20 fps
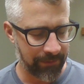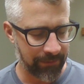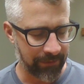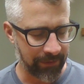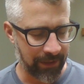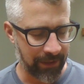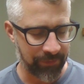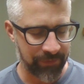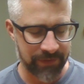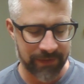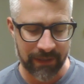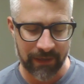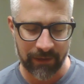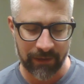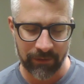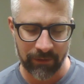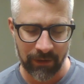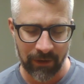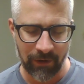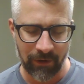gifts
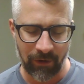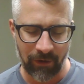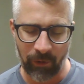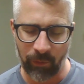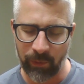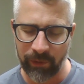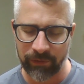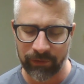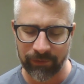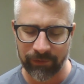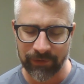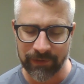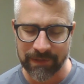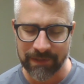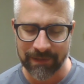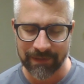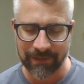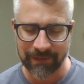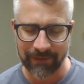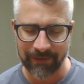that are with
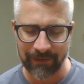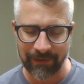us